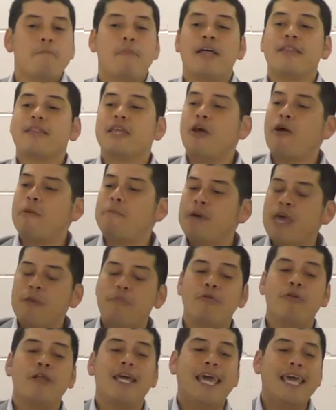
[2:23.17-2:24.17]
But there are
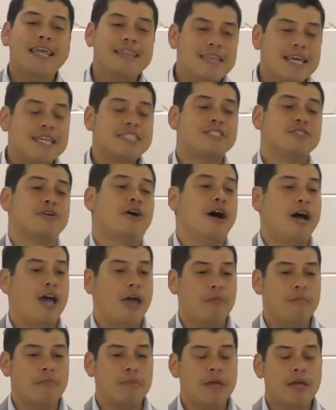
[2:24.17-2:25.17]
people in this
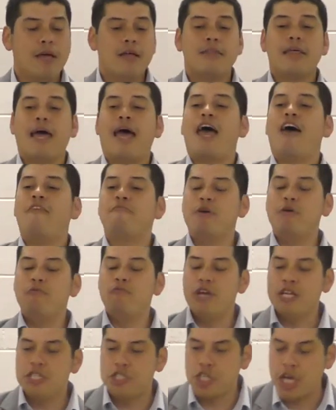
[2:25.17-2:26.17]
time that have been
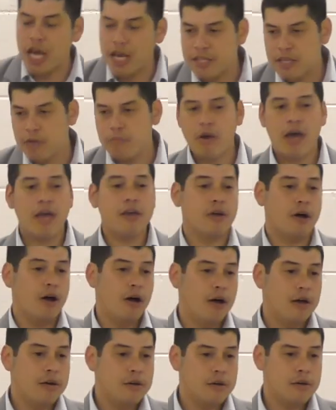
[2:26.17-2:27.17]
rejected by
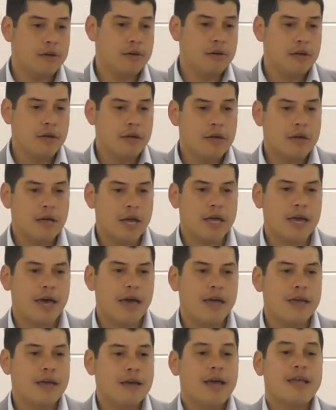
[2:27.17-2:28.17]
God,
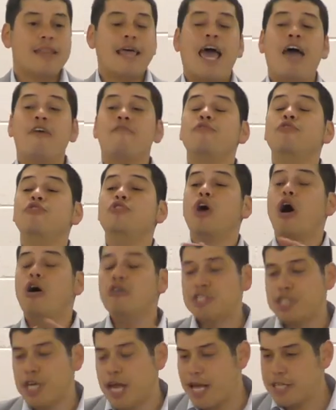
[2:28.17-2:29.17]
okay? They have no
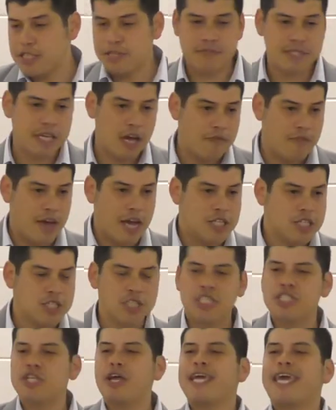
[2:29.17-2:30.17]
chance of salvation,
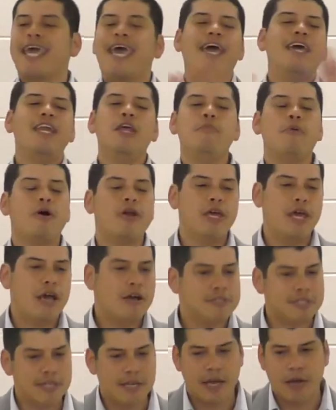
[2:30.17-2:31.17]
just like anybody
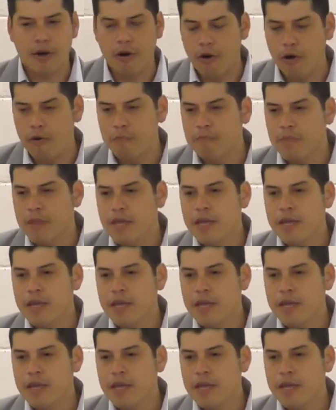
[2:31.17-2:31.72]
else in hell.